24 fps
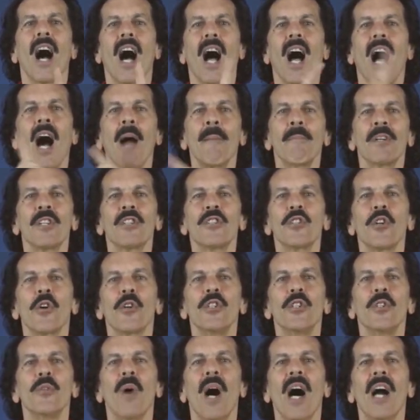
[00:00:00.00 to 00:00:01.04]
I'm going to show
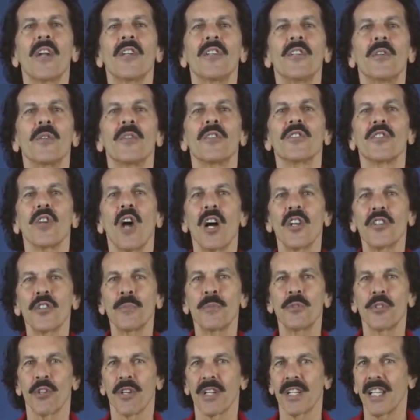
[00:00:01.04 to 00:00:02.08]
you how to do this awesome
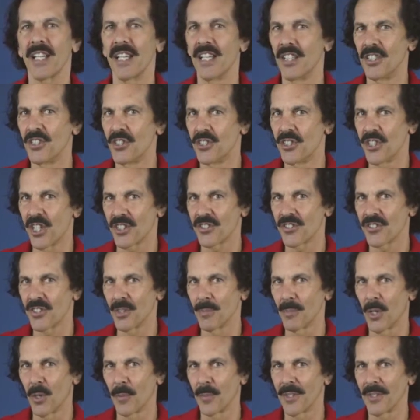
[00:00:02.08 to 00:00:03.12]
trick in just a
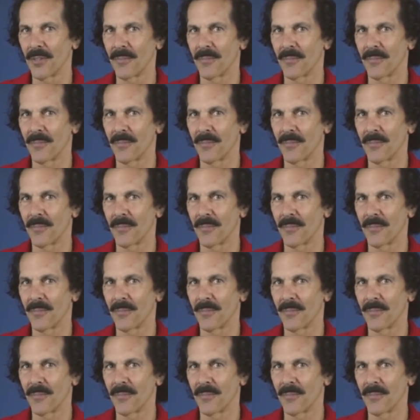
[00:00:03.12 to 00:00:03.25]
moment.